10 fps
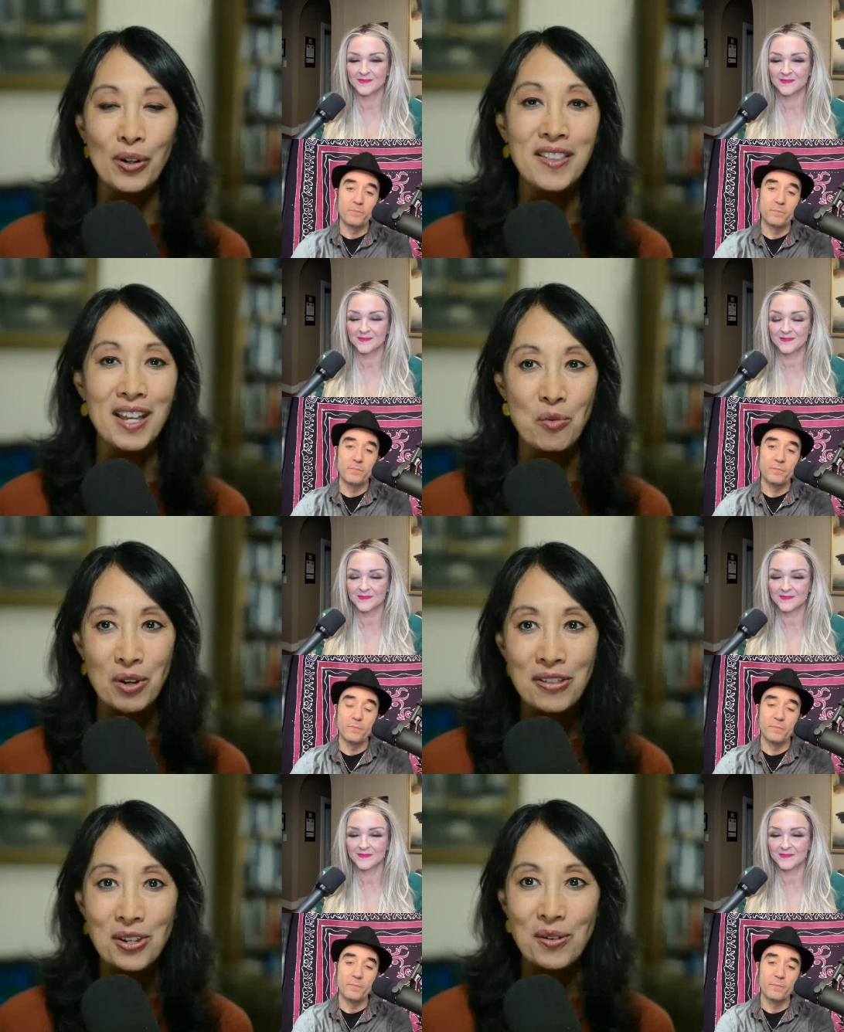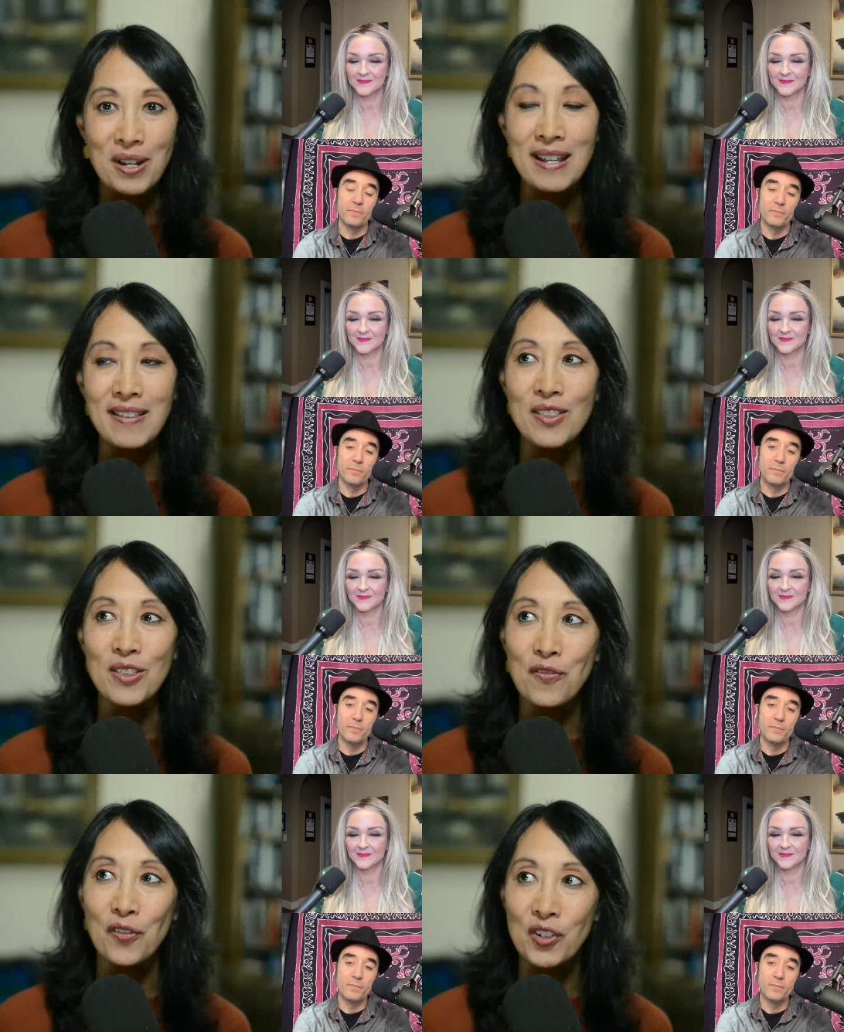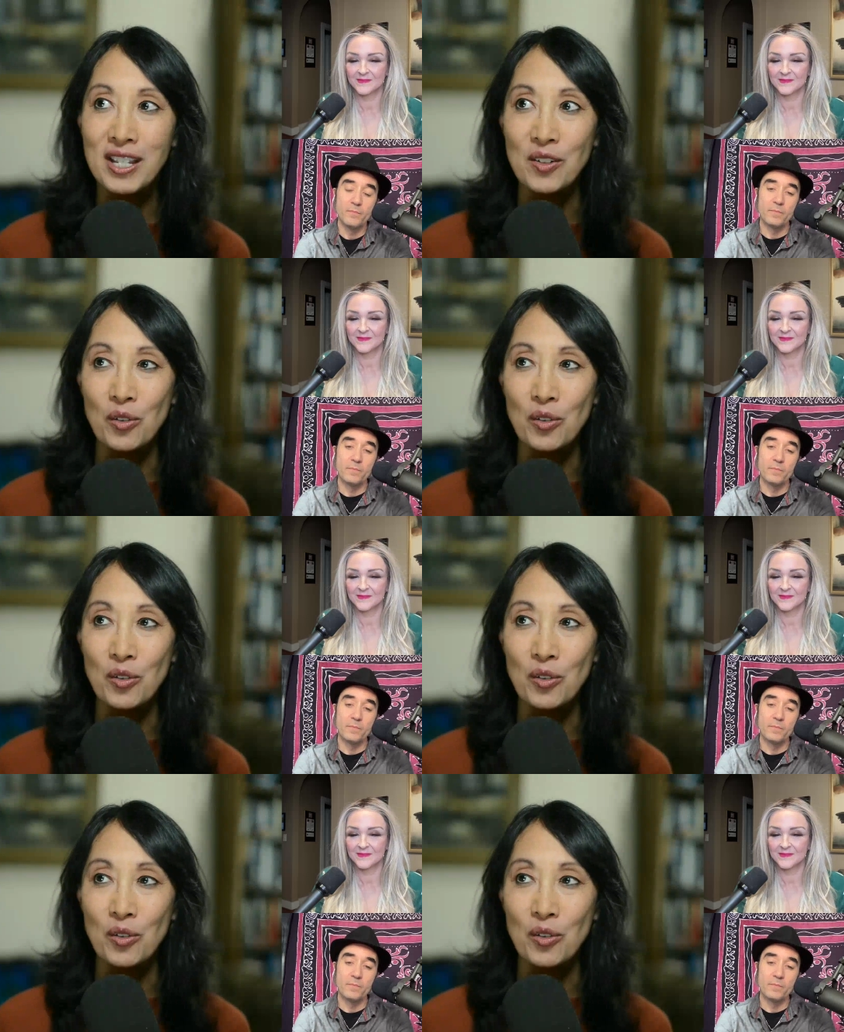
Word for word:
Speaker 1: that with you. And I think the first thing to